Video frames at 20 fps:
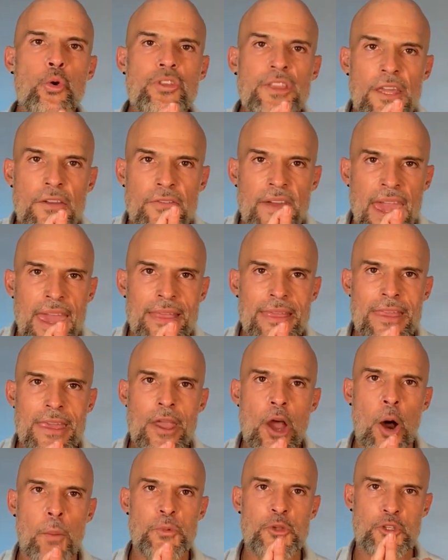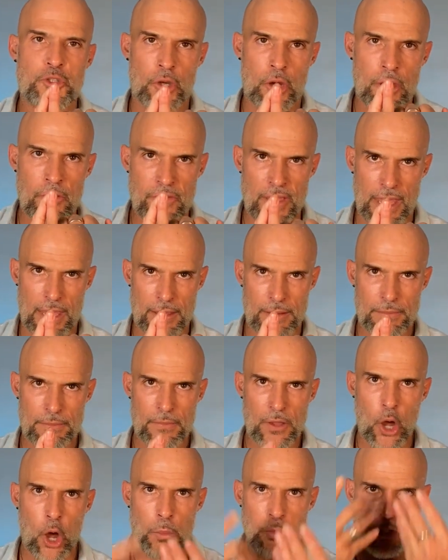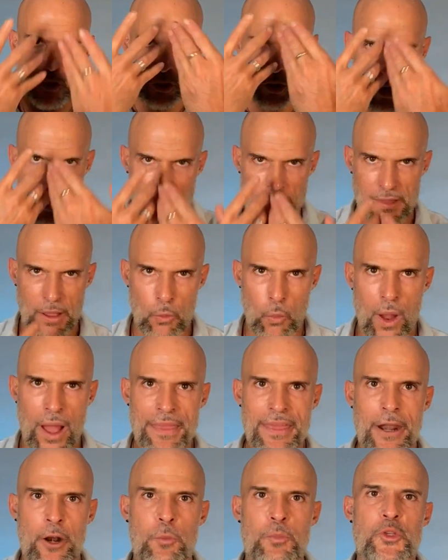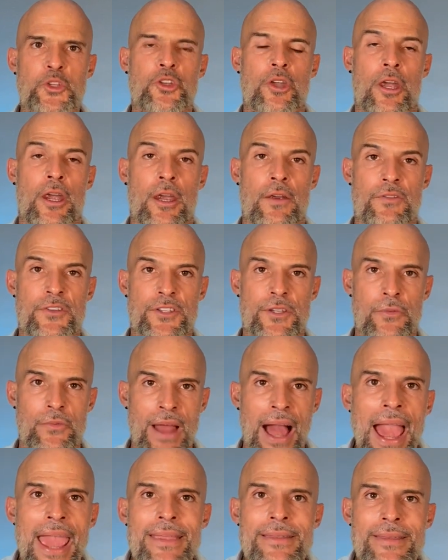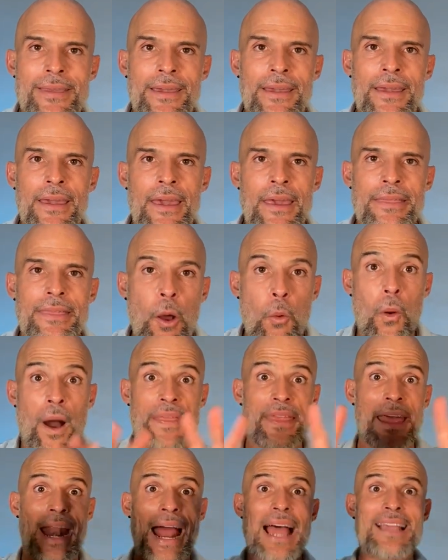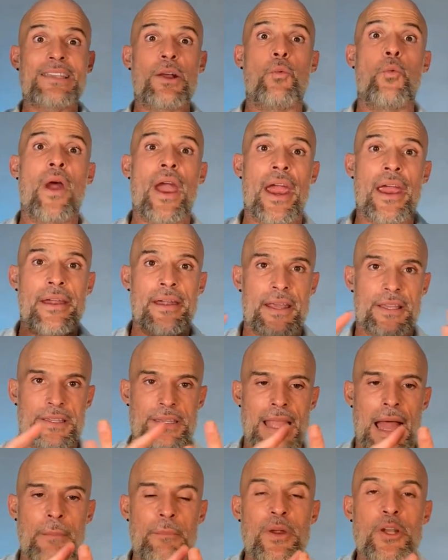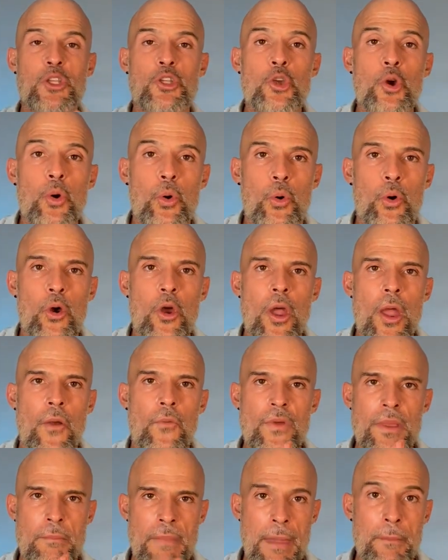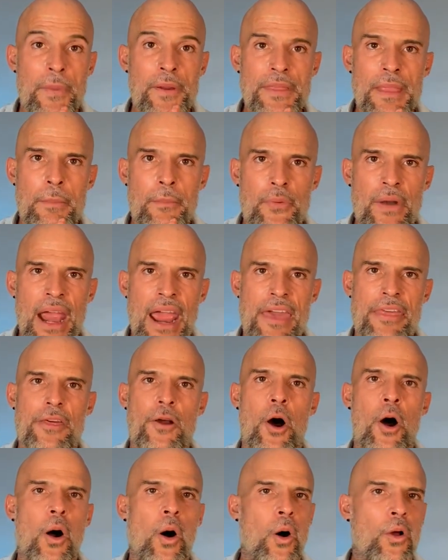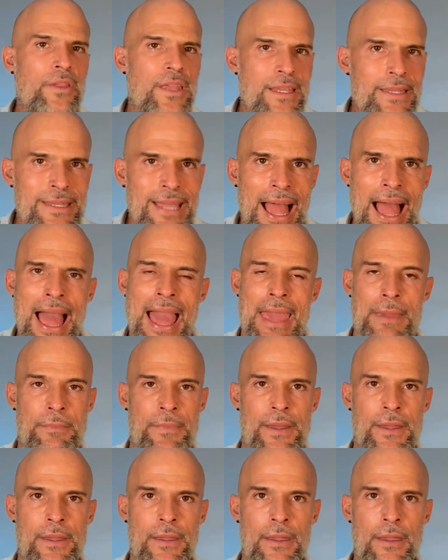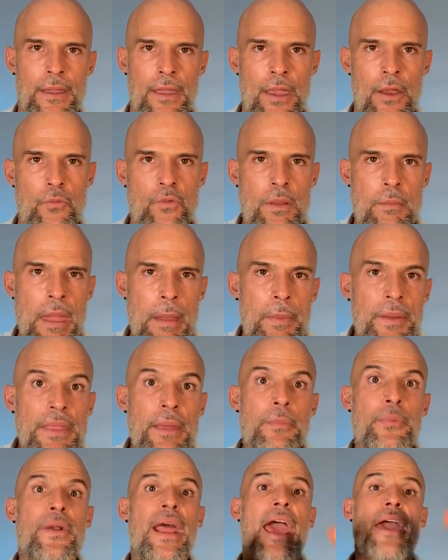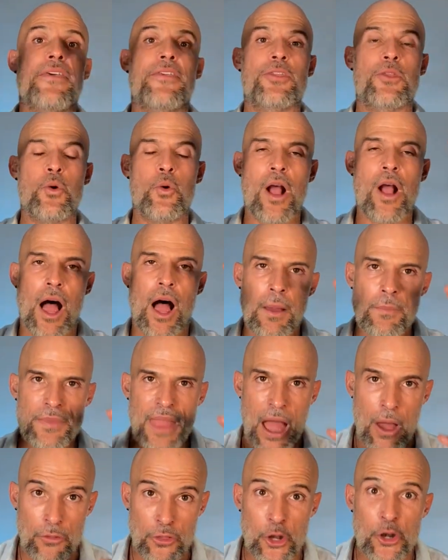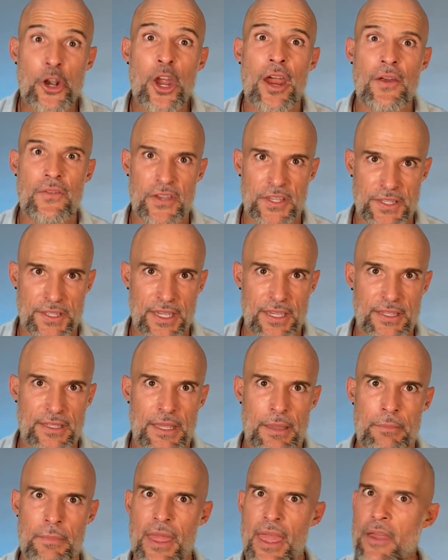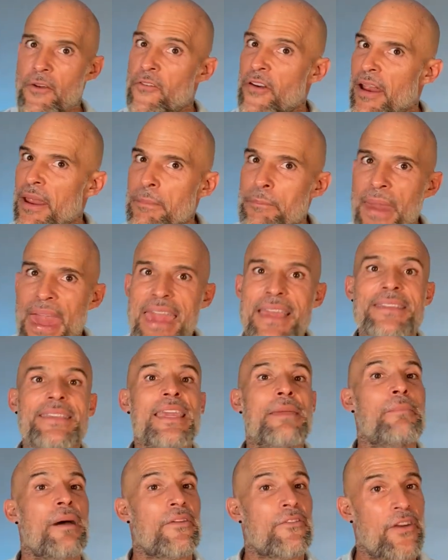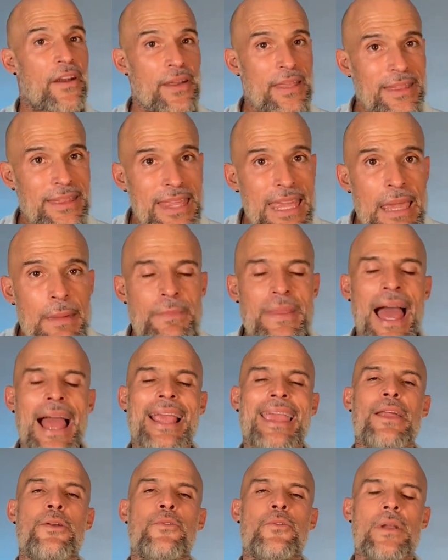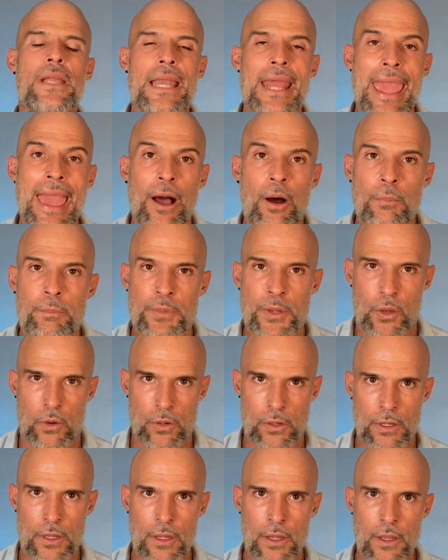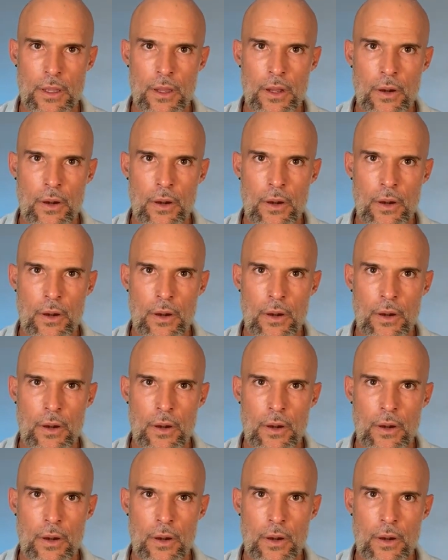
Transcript: Cultivate the observing. Observe the one that observes, right? The one that has awareness. Number two, remember the breath all the time. Remember the breath to calm down the nervous system. Very basic, but very deep. That can really help you,